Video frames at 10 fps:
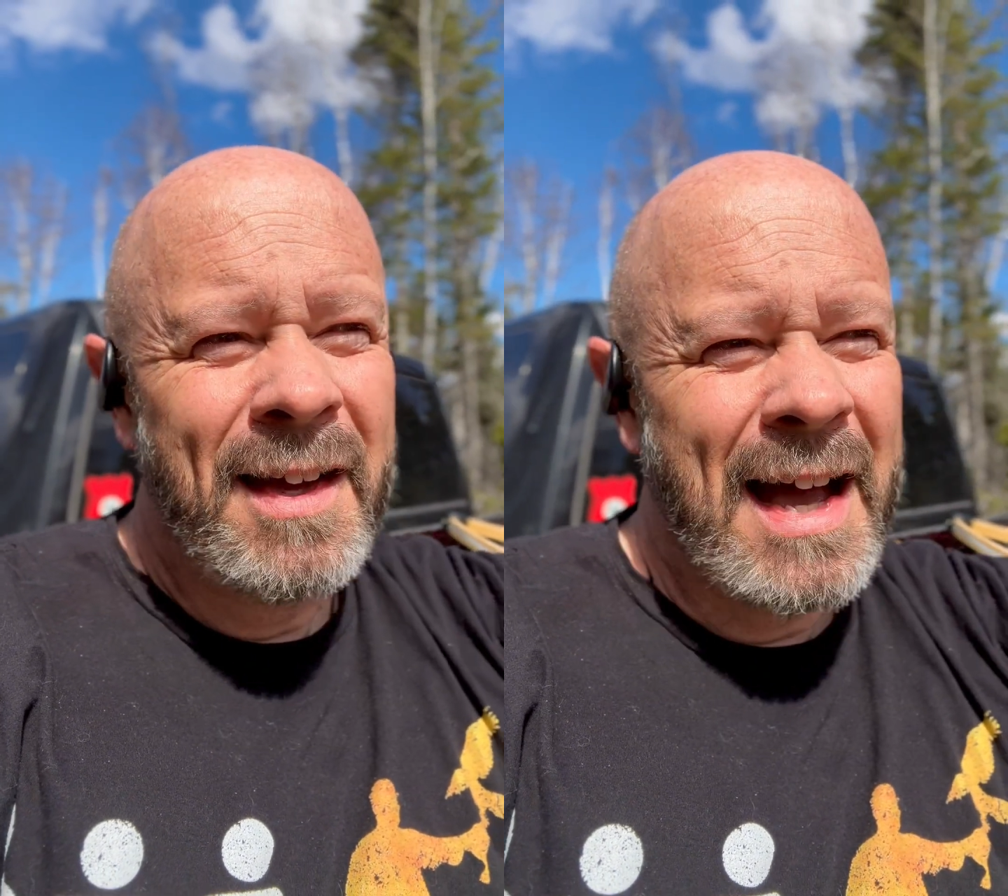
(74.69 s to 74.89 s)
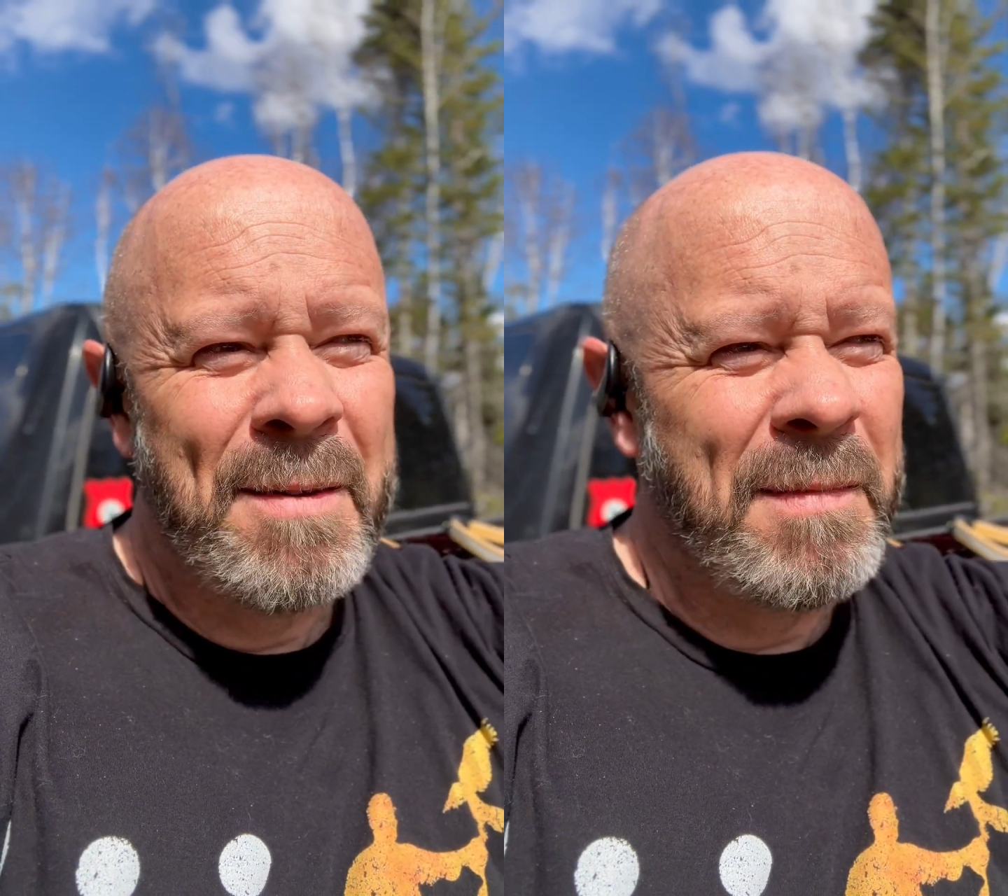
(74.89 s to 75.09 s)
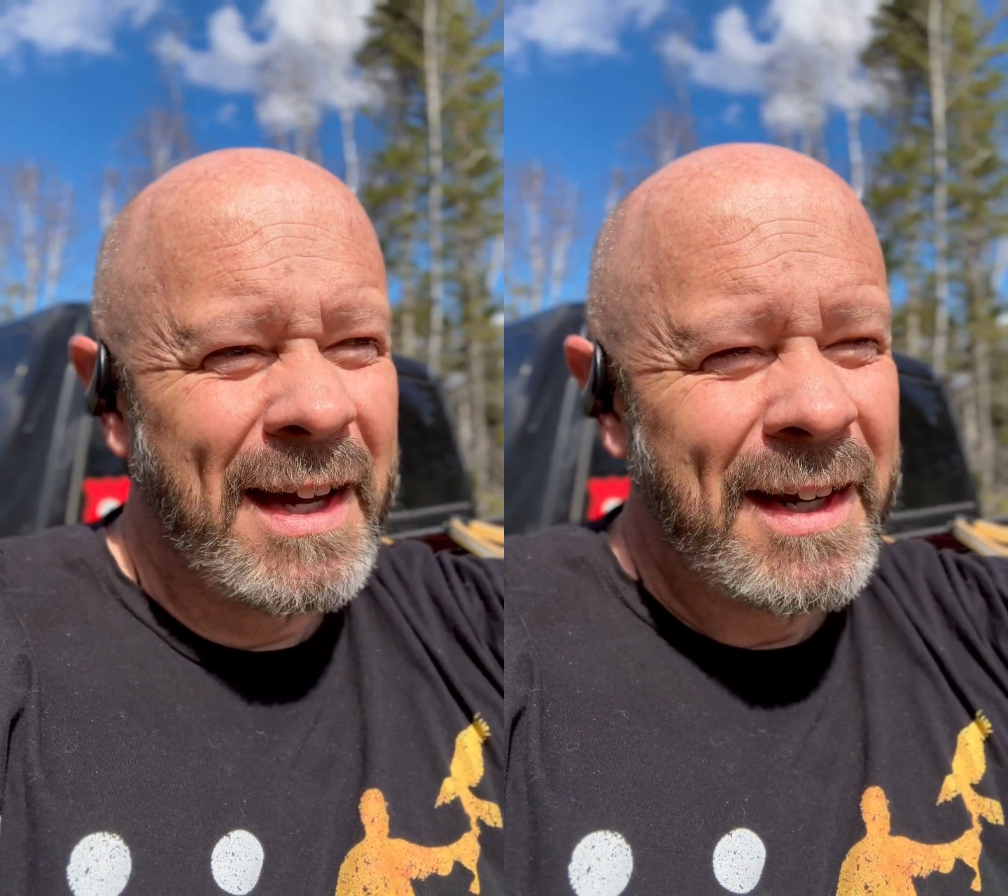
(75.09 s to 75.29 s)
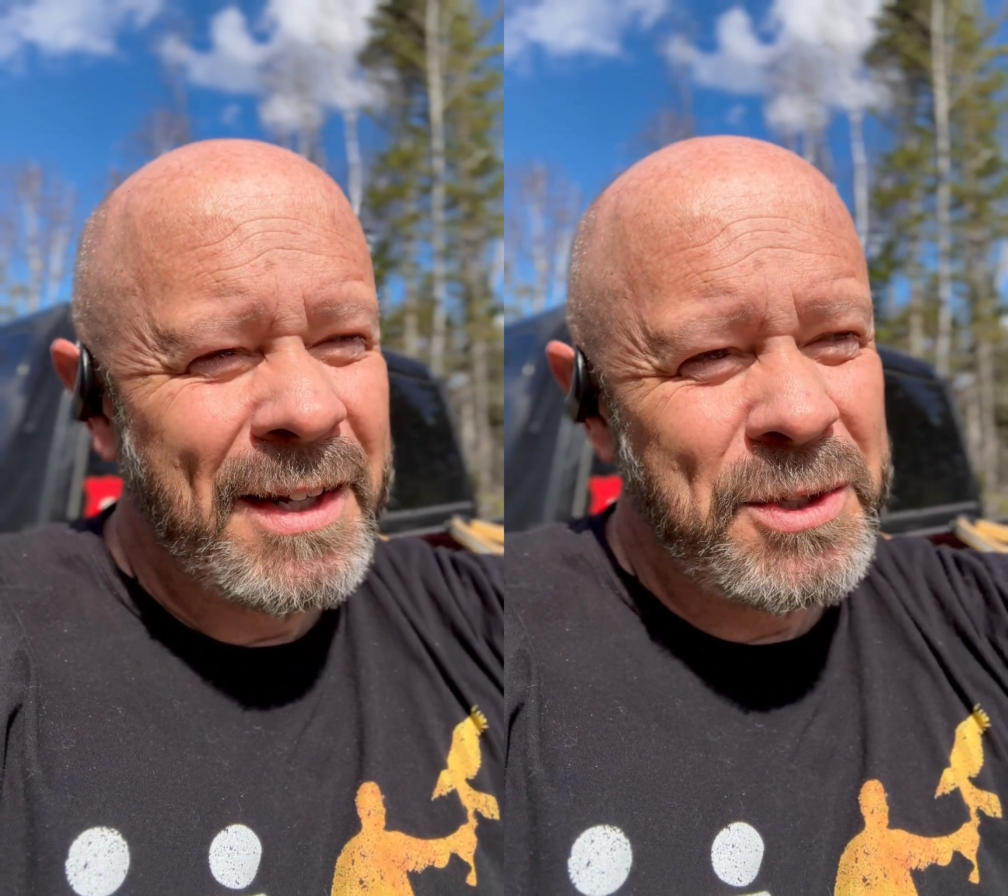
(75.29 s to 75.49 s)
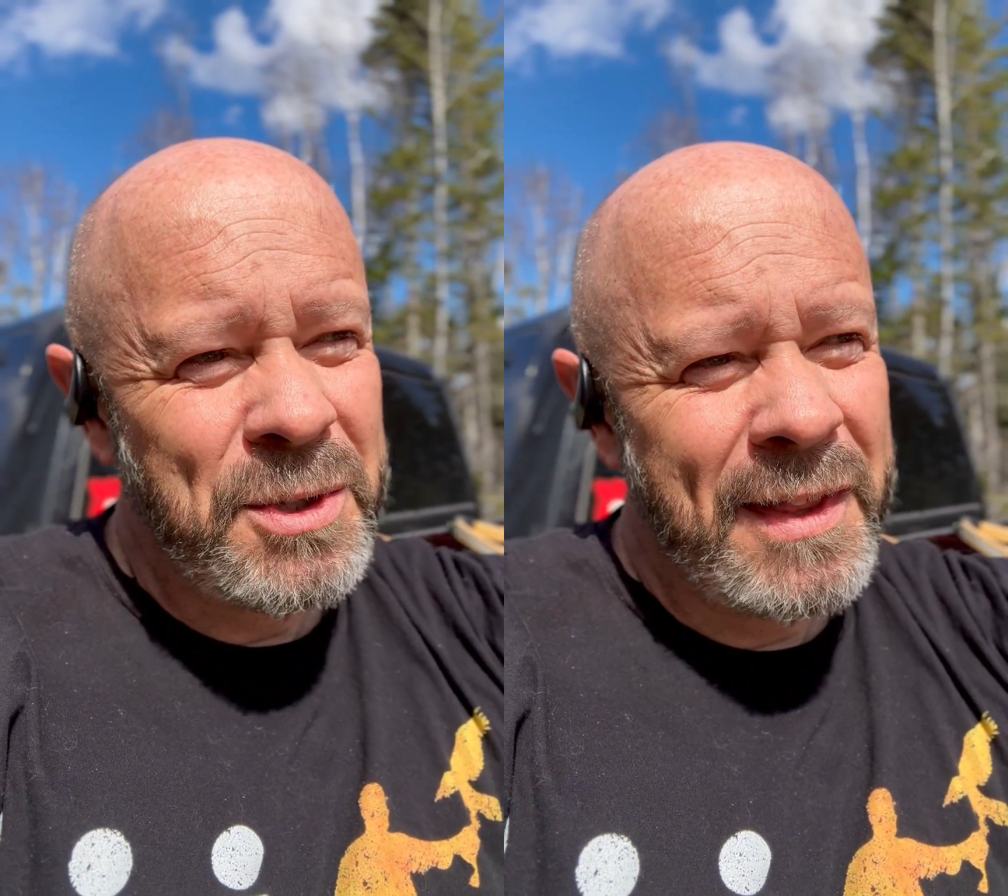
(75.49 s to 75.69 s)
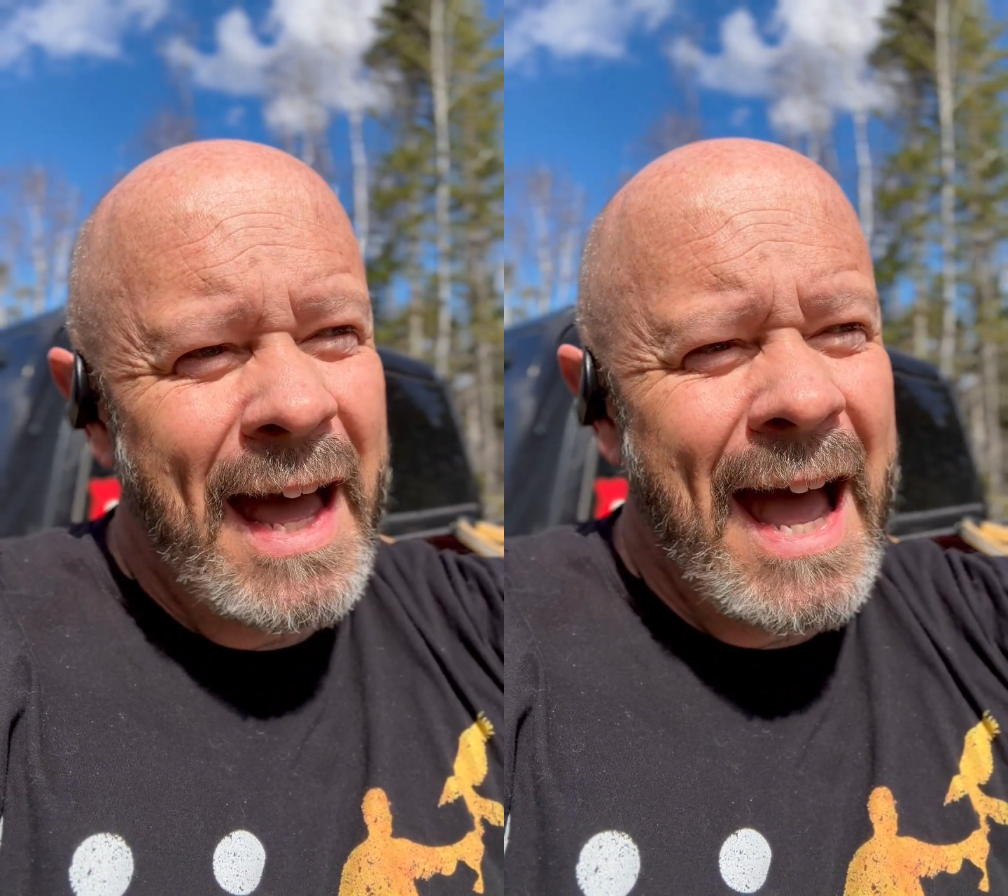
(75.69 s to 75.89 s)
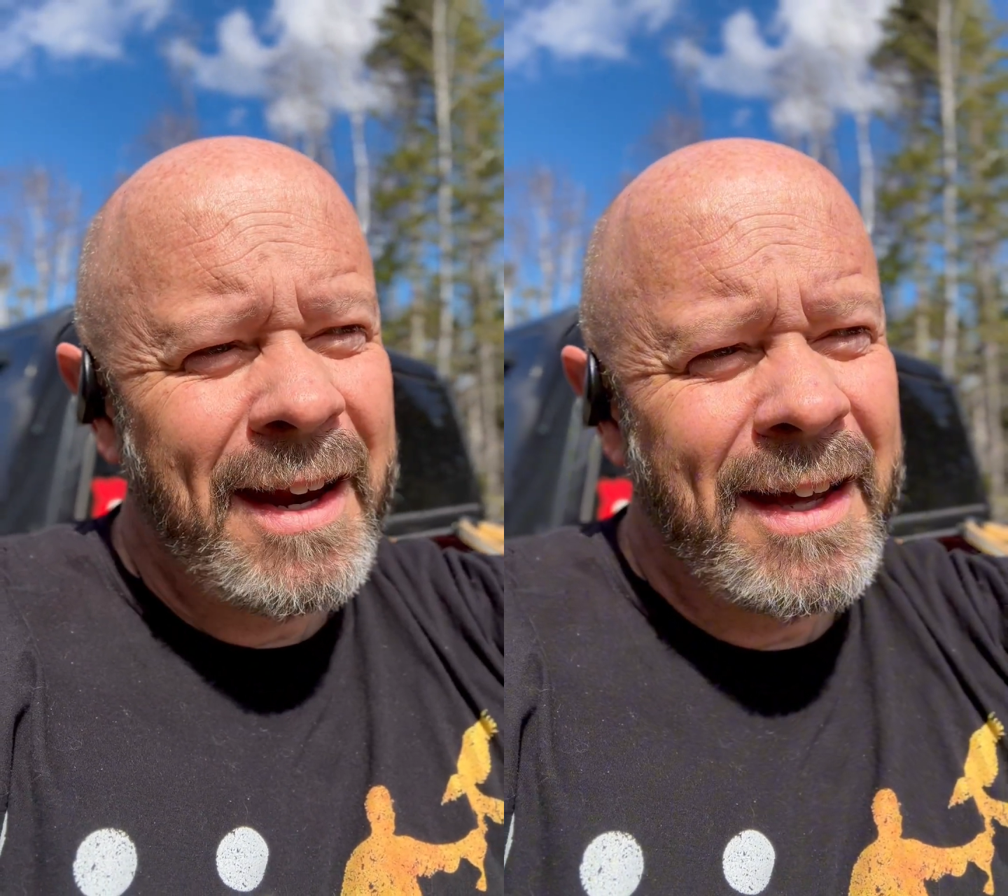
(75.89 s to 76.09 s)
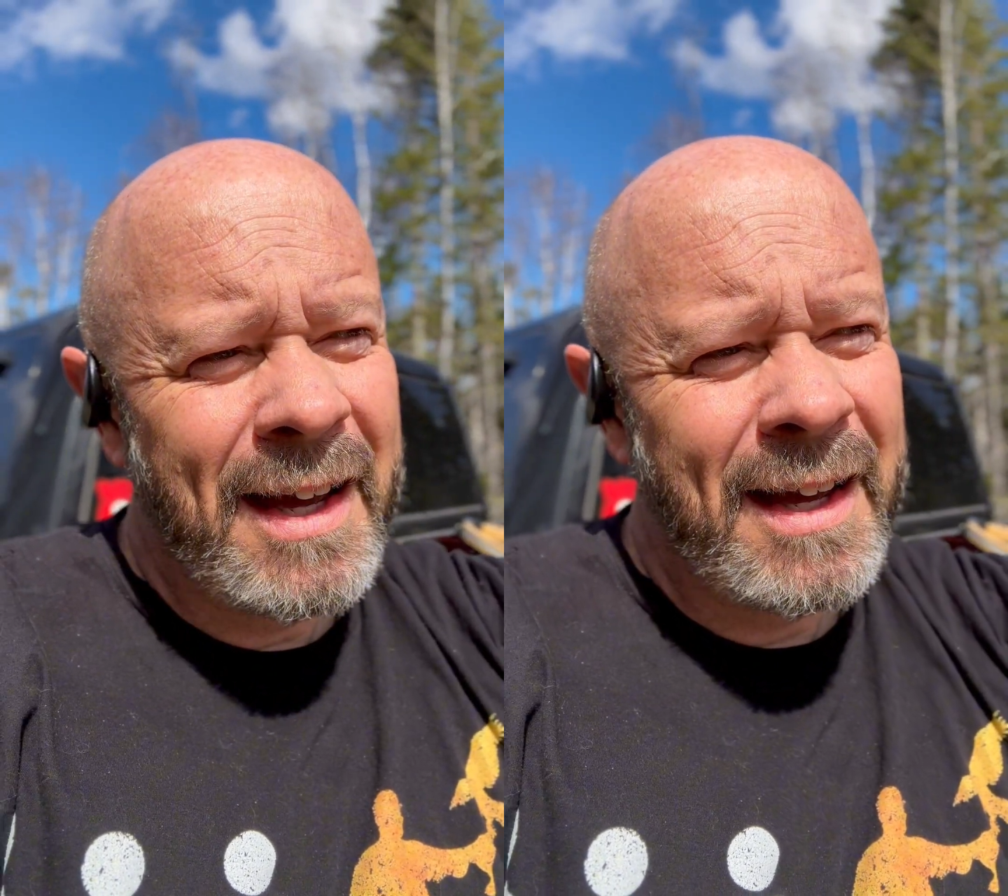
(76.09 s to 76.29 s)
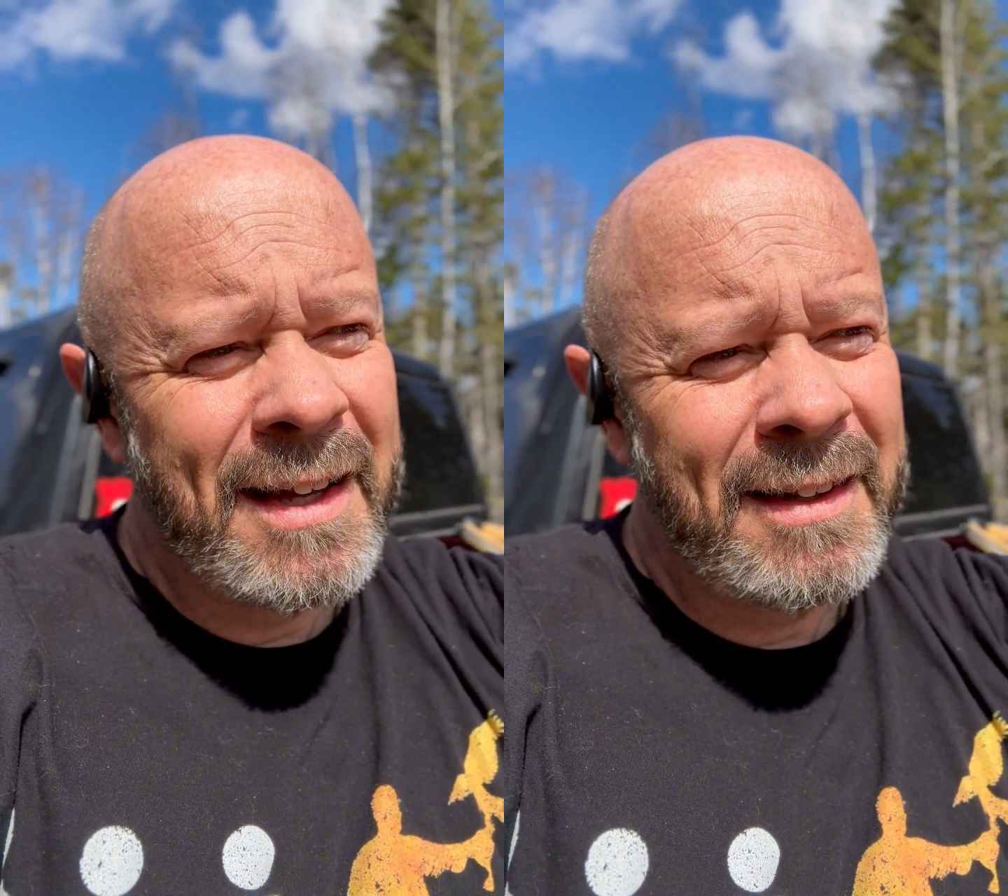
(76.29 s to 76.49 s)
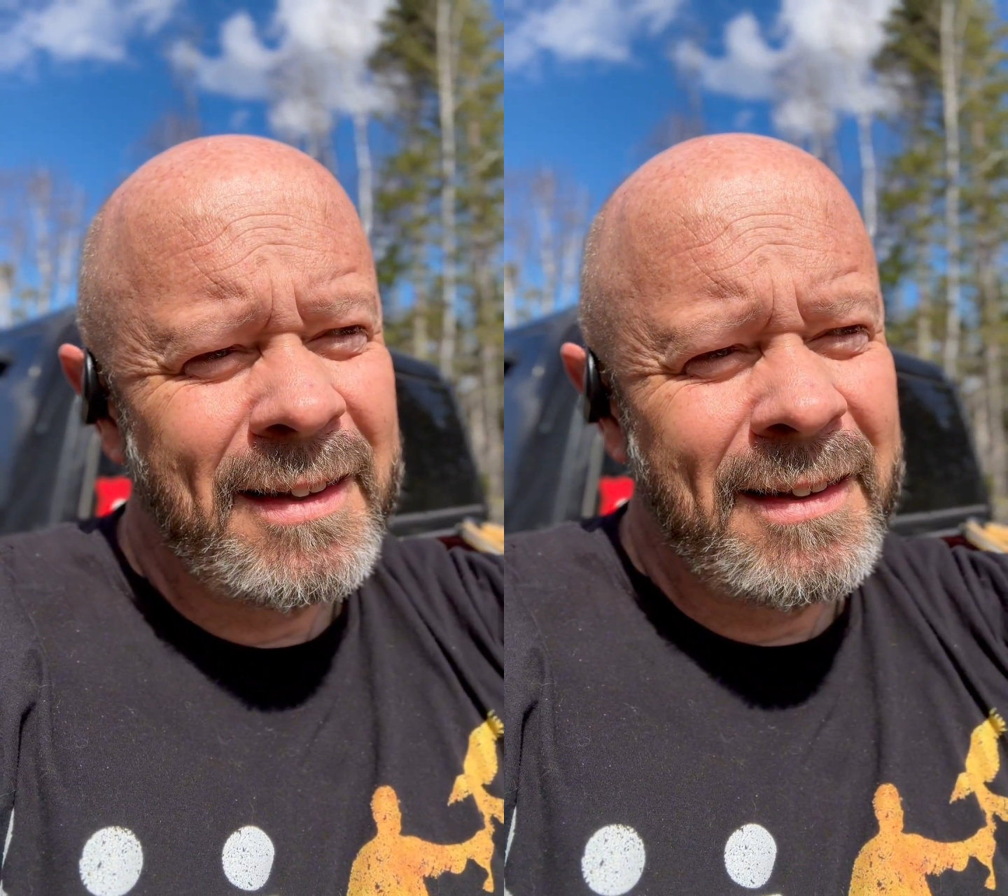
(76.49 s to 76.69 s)
I'm not going to do
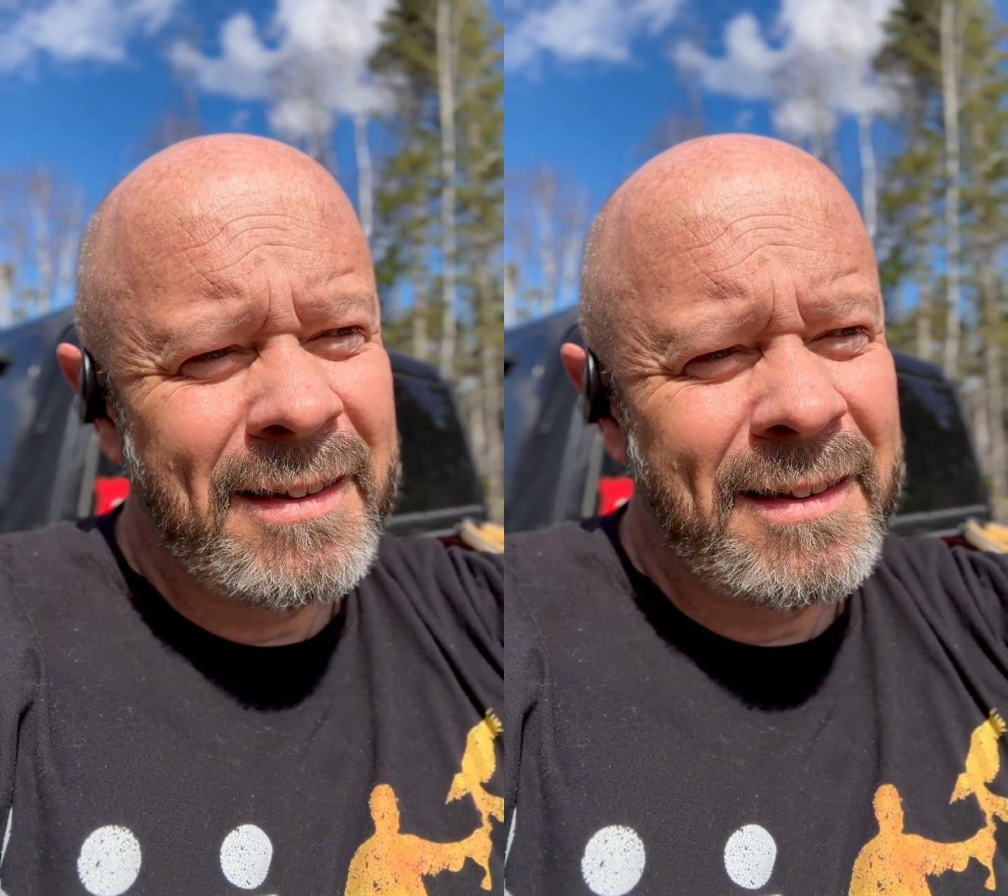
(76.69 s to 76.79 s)
that.